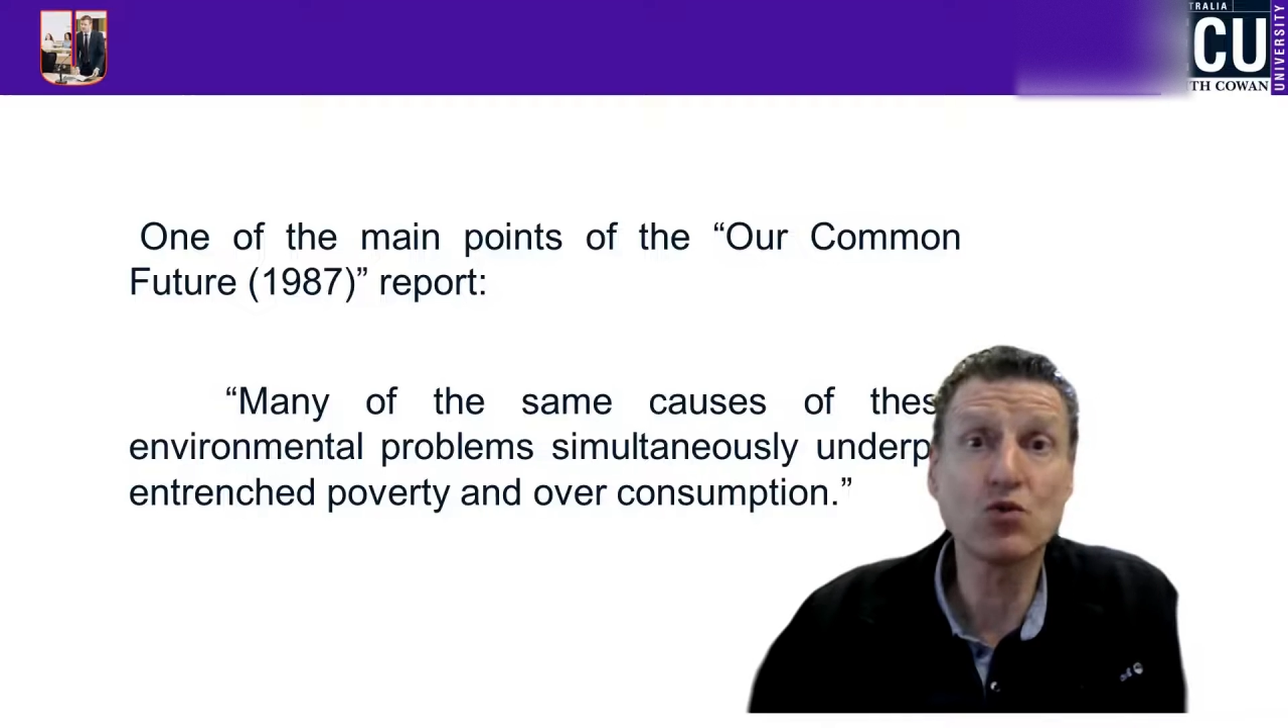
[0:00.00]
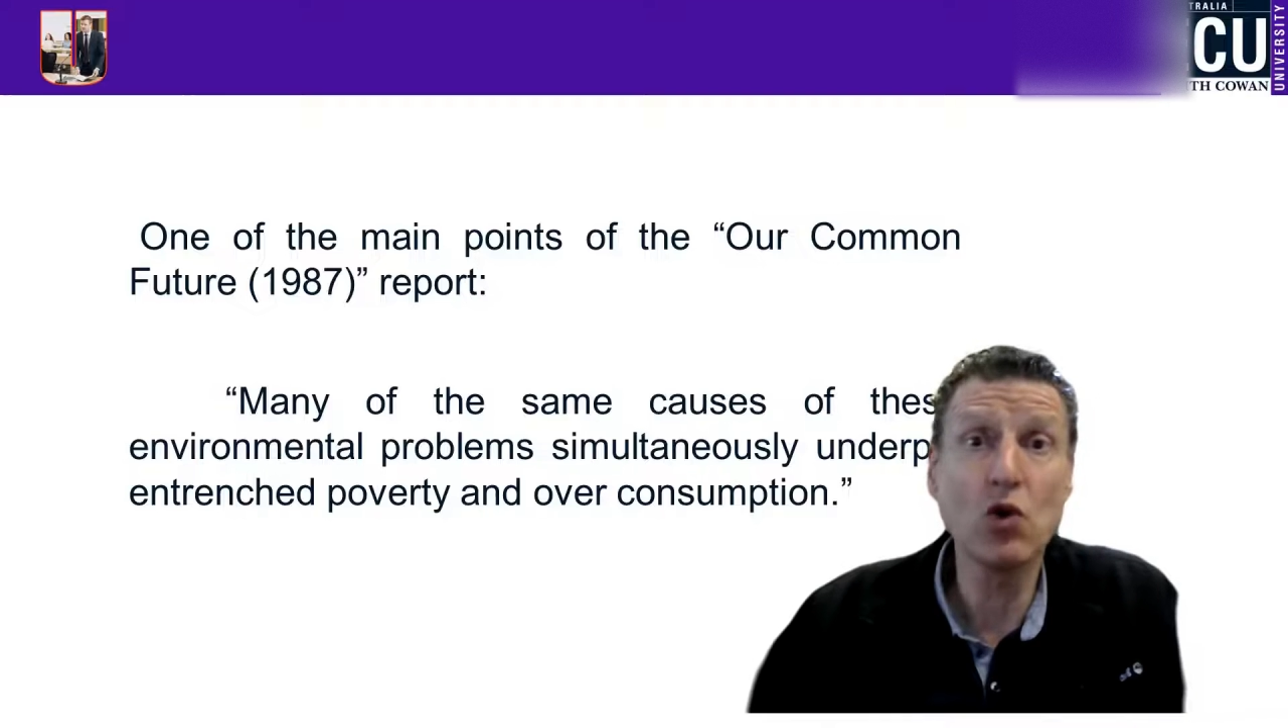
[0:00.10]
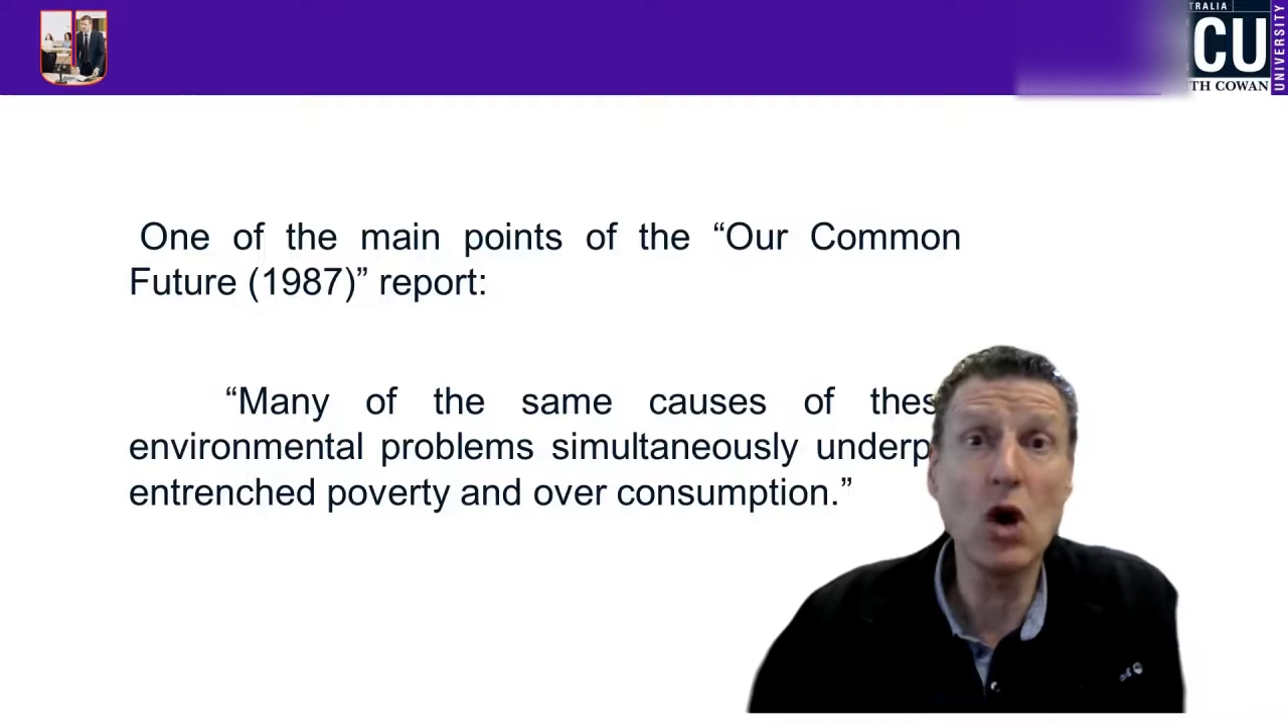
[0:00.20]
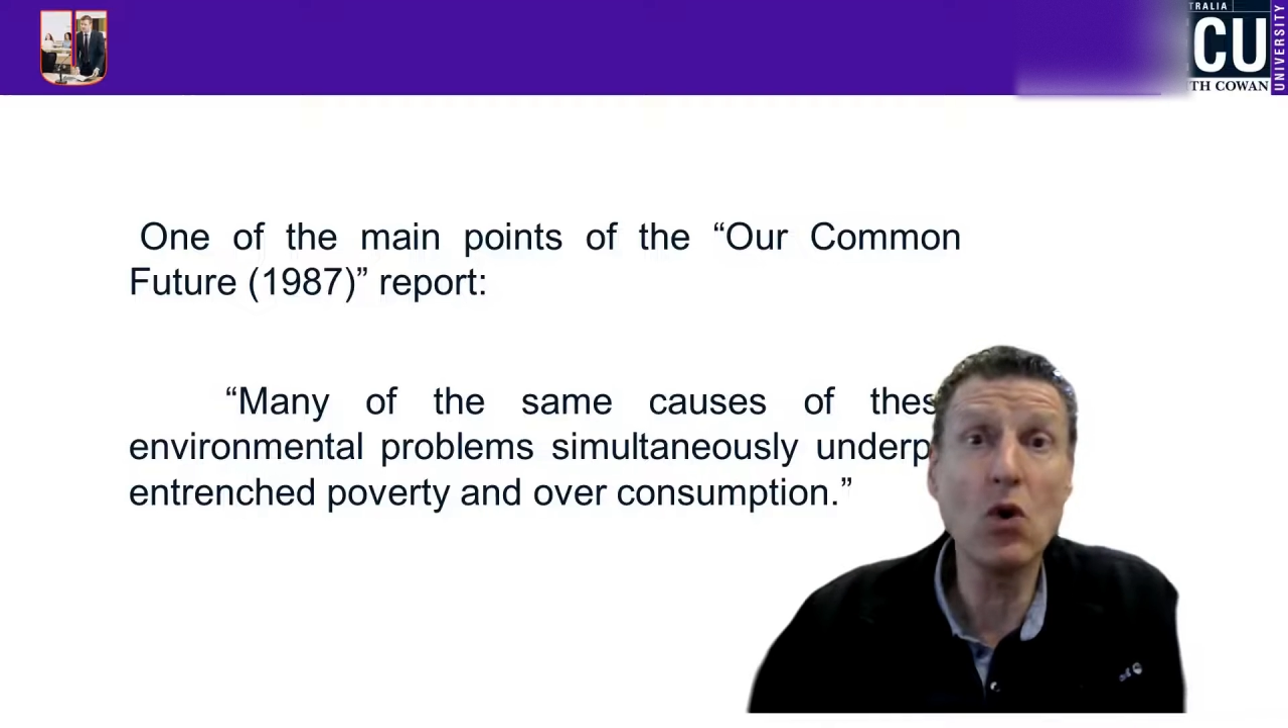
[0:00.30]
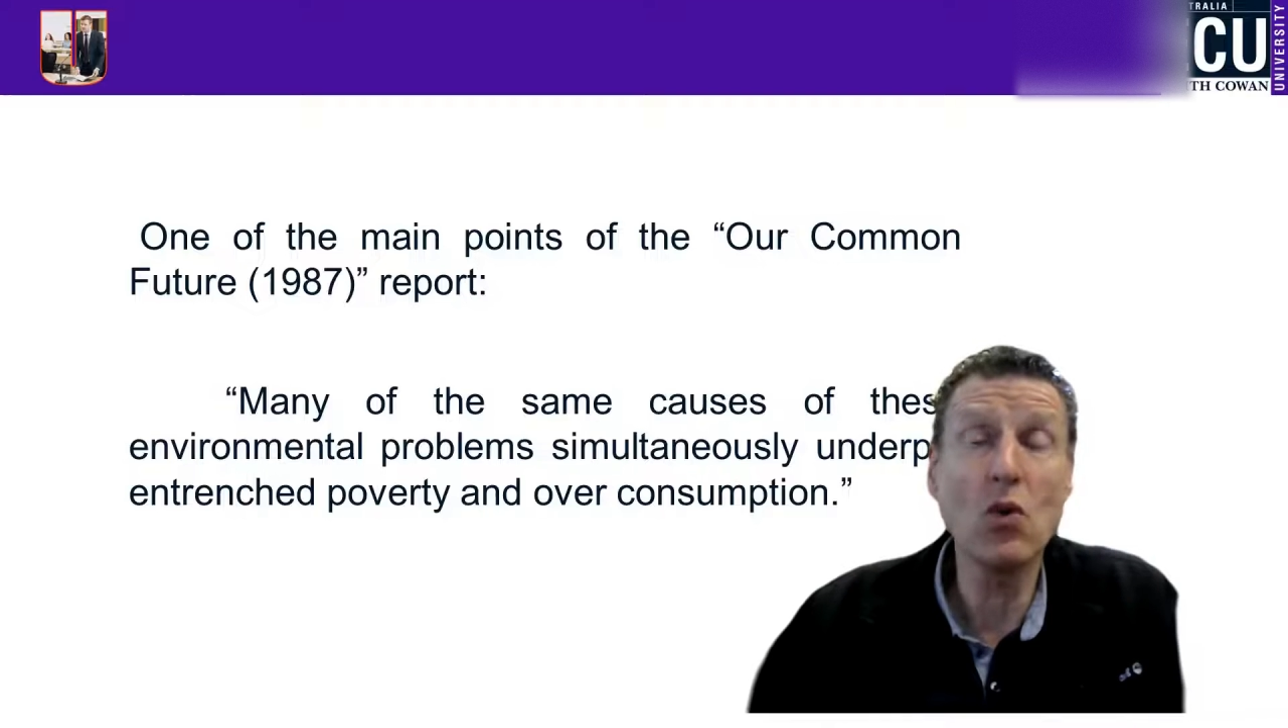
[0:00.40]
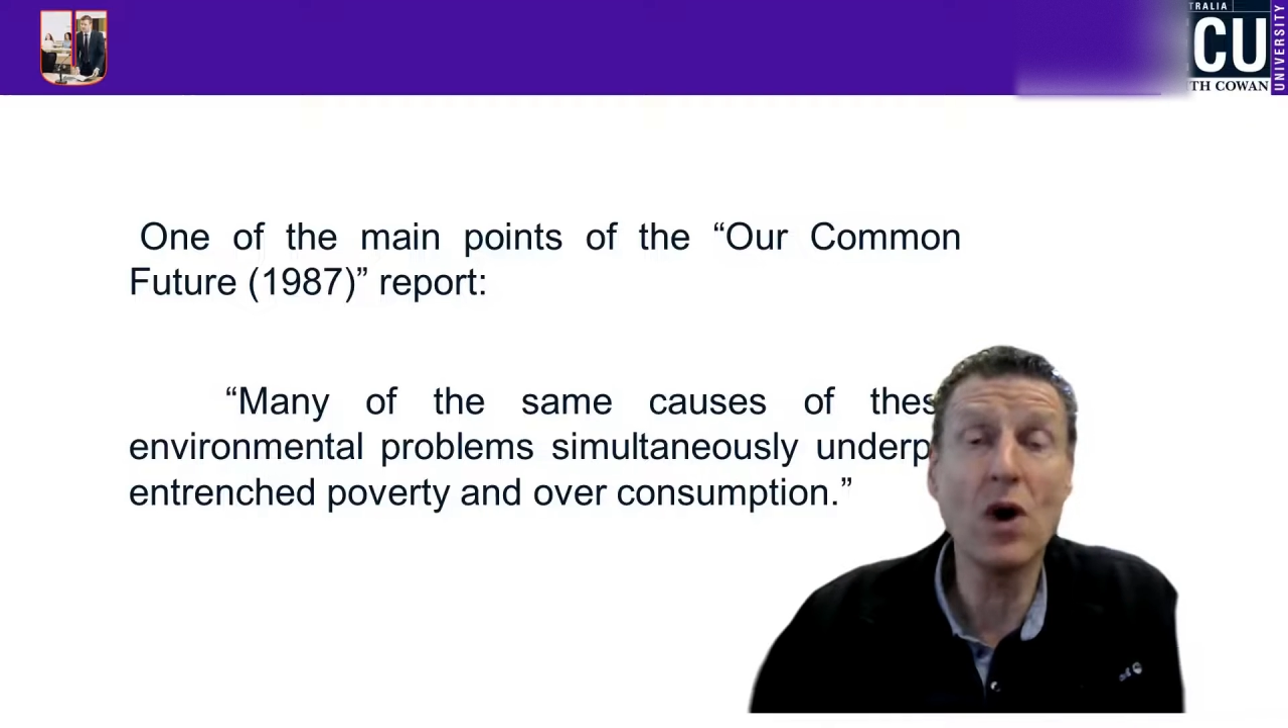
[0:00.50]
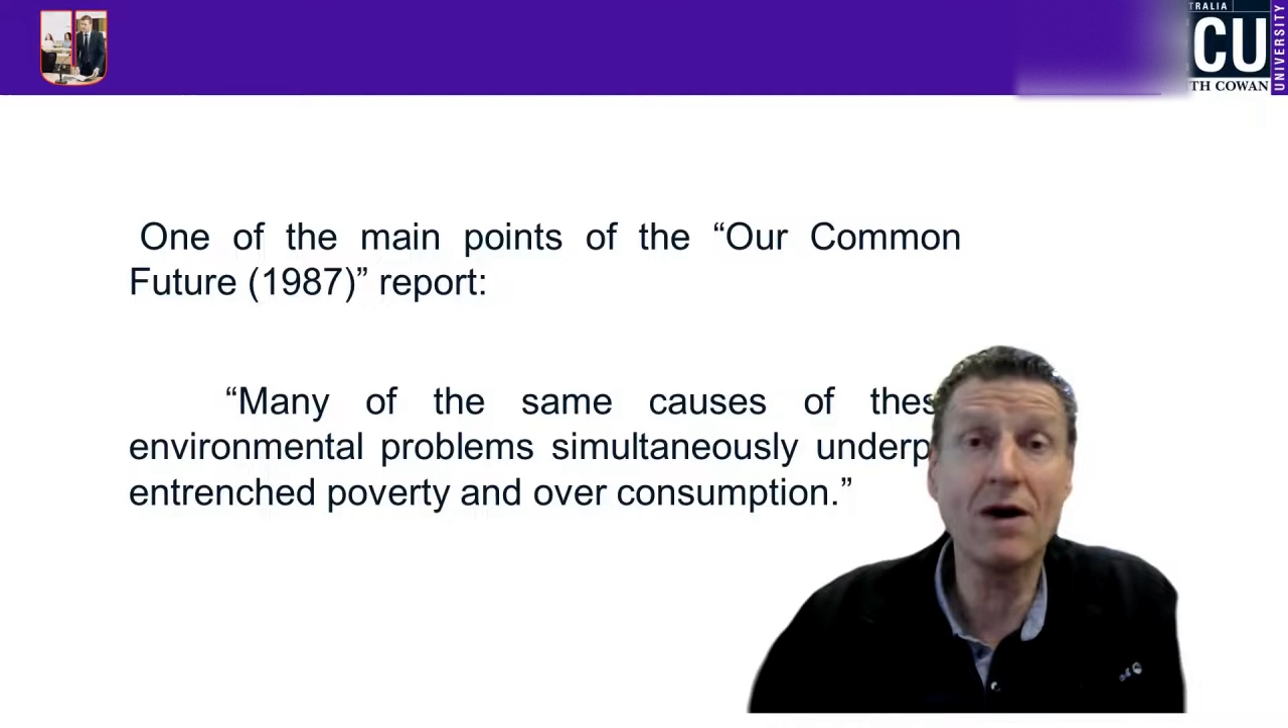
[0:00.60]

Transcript: role